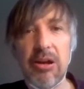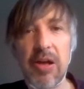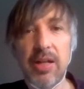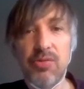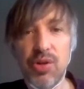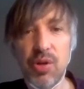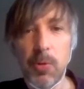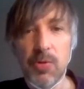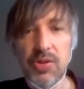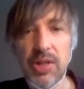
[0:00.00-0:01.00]

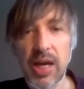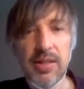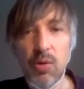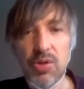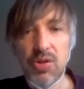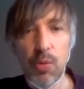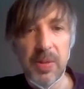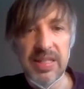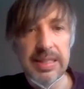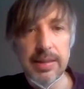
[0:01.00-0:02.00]
renewables, and there was no
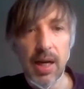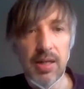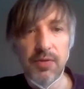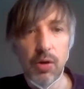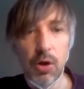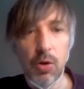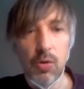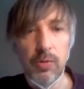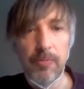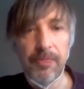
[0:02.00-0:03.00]
business case for
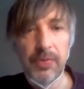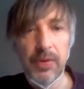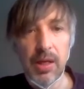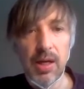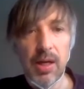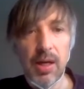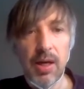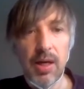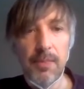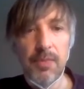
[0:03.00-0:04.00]

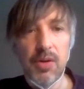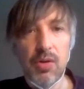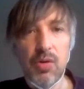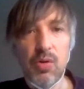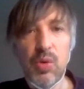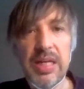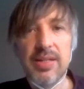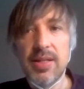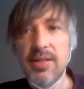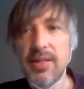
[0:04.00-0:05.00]
coal. We
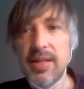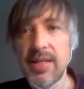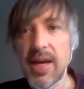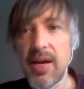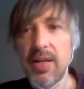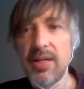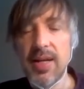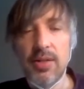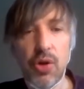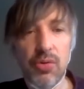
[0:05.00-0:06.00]
insisted, as
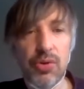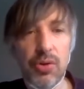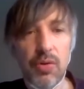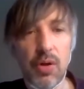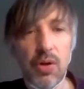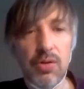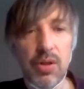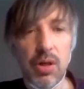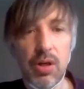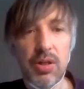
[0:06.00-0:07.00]
I told you,
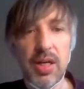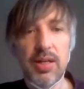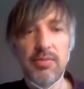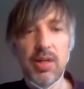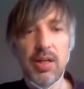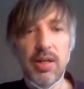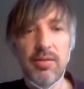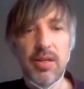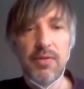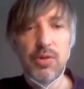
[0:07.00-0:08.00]
on
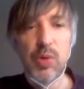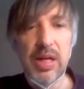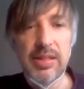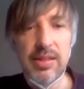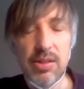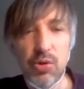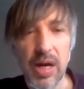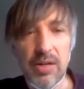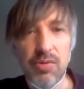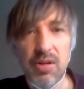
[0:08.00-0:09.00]
a
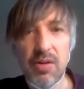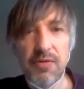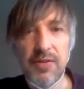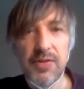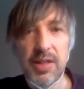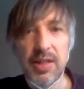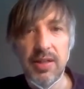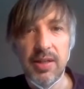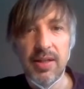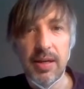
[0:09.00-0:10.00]
250
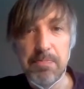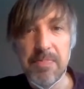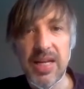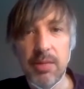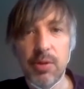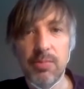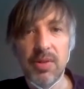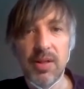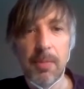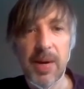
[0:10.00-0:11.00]

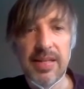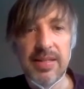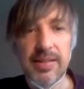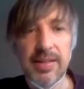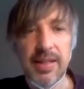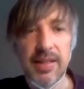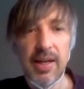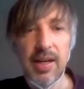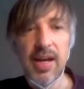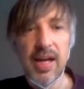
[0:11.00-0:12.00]
minimum capacity,
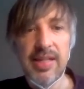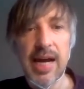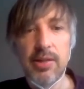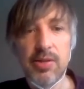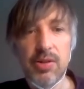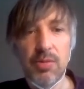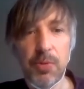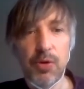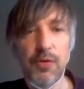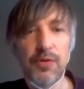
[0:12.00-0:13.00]
and that
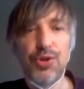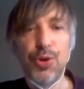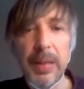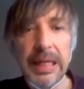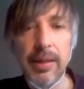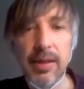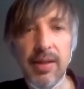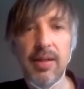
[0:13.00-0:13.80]
proved too big.